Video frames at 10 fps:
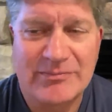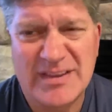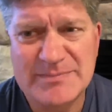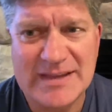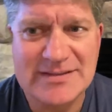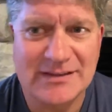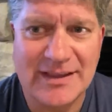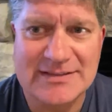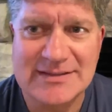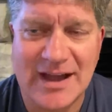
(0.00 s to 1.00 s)
Basically,
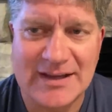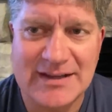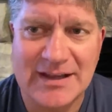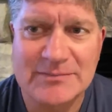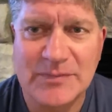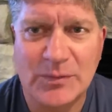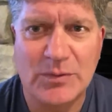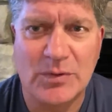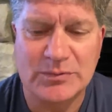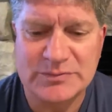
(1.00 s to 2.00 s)
that's the idea. We
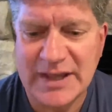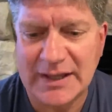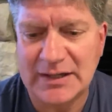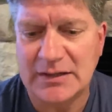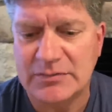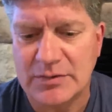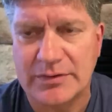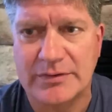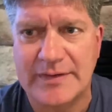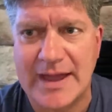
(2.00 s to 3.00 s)
won't take it any
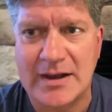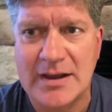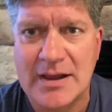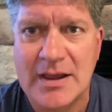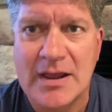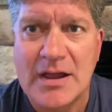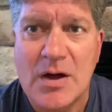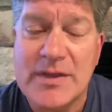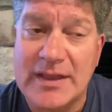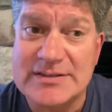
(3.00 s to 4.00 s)
further than that.
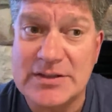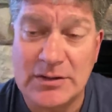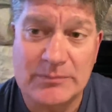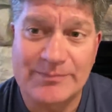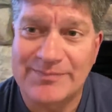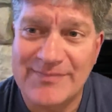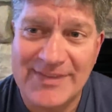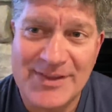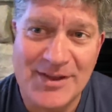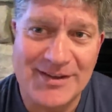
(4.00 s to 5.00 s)
Okay, so
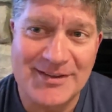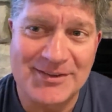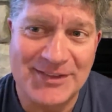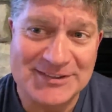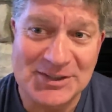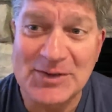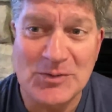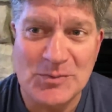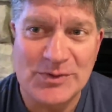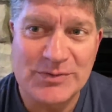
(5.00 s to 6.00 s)
the
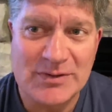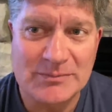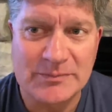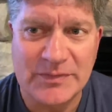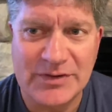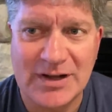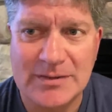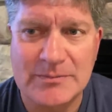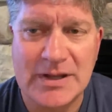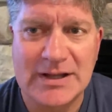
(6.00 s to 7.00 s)
deliverable
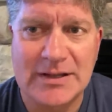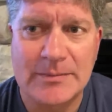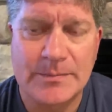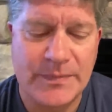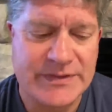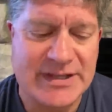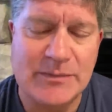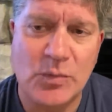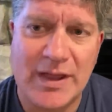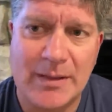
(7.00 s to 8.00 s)
from
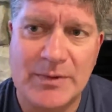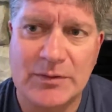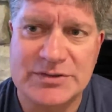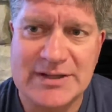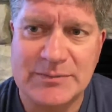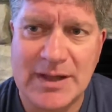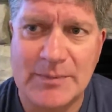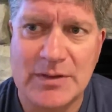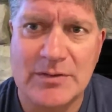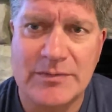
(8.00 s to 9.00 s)
Team Webb, or Team
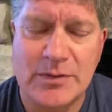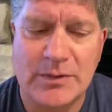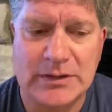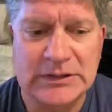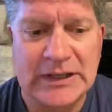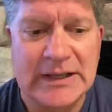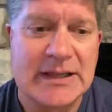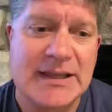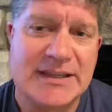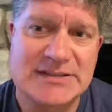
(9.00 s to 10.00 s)
W, if you will,
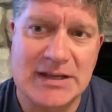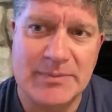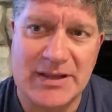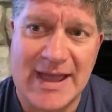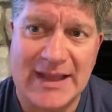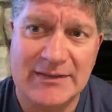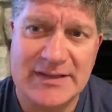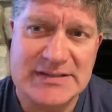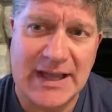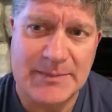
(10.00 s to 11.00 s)
is going to be adding
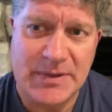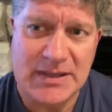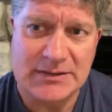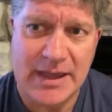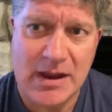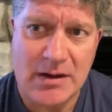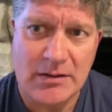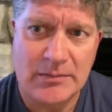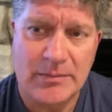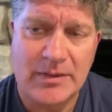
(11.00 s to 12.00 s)
this IP
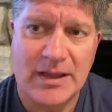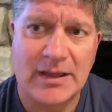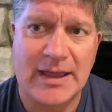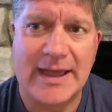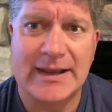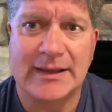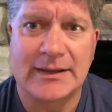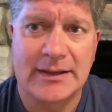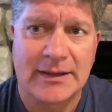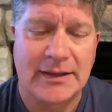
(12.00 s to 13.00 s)
layer,
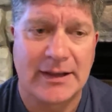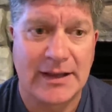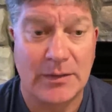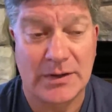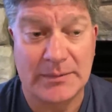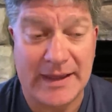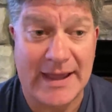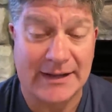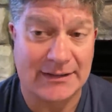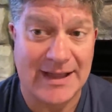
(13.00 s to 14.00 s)
we're going to be
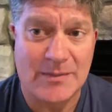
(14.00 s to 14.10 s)
adding a lot